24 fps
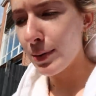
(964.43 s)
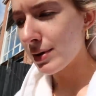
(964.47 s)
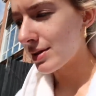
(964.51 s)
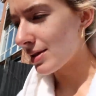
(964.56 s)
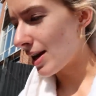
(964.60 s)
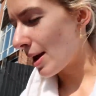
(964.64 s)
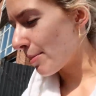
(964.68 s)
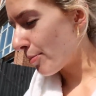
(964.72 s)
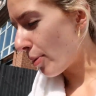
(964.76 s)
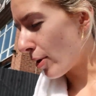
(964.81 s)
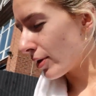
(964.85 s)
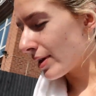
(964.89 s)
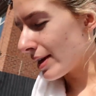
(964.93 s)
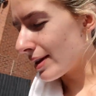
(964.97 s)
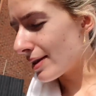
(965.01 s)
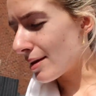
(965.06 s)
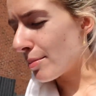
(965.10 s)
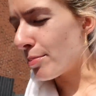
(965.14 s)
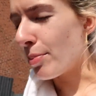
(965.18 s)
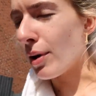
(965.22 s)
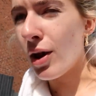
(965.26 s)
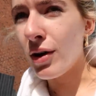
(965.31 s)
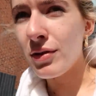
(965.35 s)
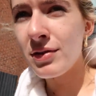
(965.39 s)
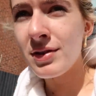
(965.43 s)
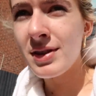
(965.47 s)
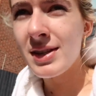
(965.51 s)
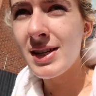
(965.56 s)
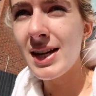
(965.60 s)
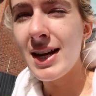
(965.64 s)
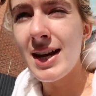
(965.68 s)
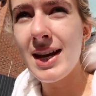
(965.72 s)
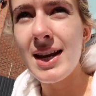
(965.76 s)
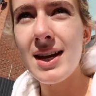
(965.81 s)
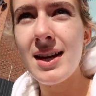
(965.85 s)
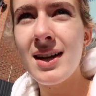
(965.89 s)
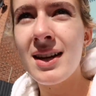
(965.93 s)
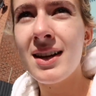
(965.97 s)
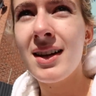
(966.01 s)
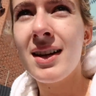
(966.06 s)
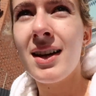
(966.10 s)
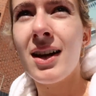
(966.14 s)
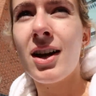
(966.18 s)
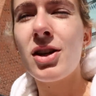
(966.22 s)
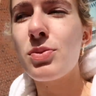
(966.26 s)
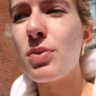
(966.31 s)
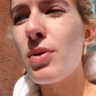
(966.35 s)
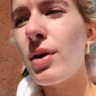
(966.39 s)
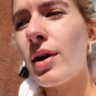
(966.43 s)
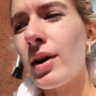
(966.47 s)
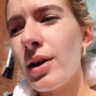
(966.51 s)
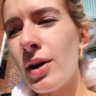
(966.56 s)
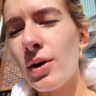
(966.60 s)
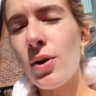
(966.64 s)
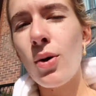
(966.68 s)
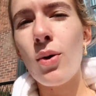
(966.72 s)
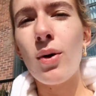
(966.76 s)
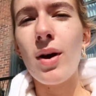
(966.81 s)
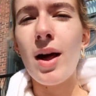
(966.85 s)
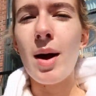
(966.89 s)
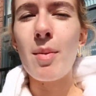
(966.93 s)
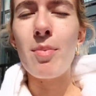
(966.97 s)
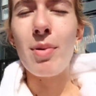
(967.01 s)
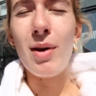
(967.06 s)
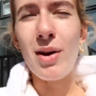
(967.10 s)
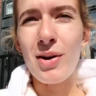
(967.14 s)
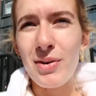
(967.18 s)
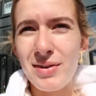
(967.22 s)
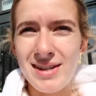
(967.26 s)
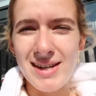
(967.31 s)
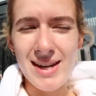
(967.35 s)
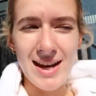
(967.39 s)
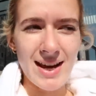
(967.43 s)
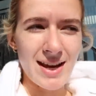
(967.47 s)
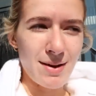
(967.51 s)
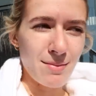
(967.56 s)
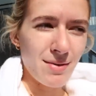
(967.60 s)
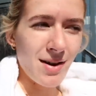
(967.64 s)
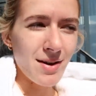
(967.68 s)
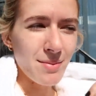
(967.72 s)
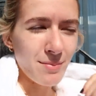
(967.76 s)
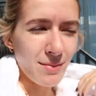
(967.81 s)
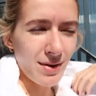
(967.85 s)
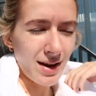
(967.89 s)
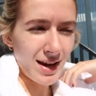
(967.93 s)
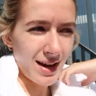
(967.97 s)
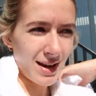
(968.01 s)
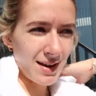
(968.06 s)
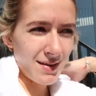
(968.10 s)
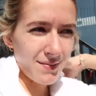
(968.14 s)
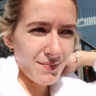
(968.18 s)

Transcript: I was like Bonnie the Blondie, because we were gonna call her Blondie, weren't we?